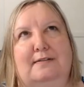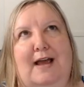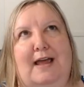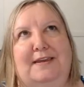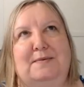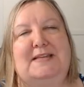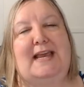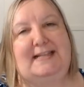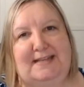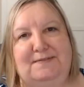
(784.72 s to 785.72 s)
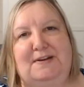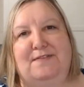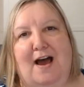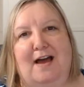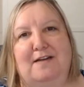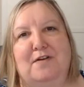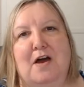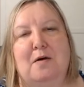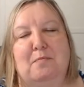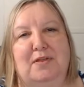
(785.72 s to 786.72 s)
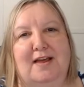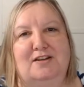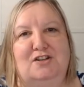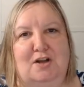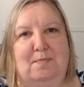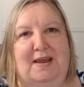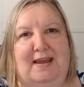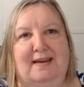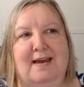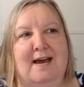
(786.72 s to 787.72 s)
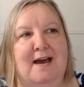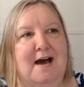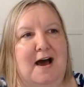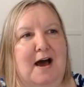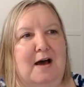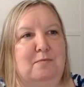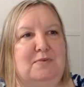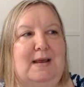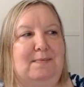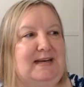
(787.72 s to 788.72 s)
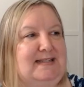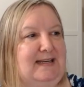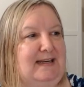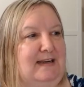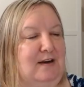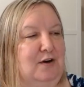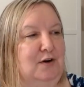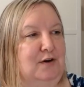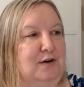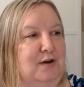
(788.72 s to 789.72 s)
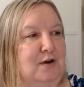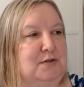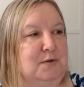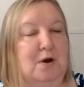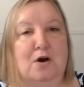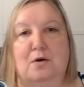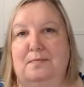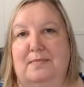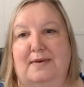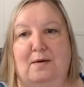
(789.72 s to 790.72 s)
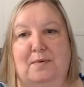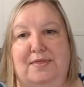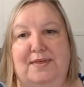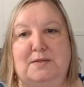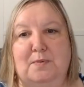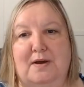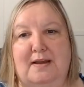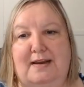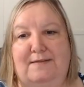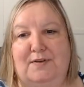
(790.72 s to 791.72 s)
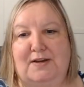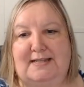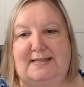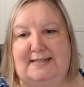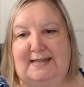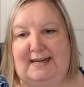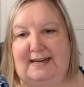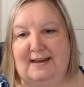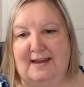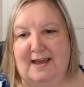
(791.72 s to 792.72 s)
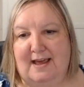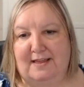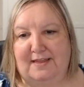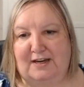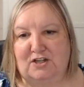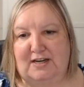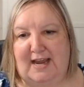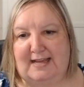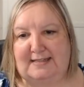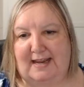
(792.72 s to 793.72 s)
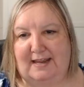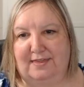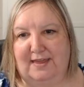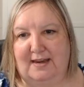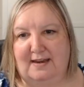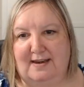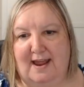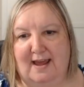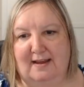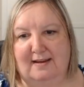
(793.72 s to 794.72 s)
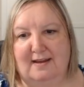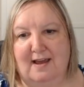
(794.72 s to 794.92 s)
I think it was $8.75 plus shipping. Was happy to see her go to a home. Now with this one, if you can see, like, she has a thin neck.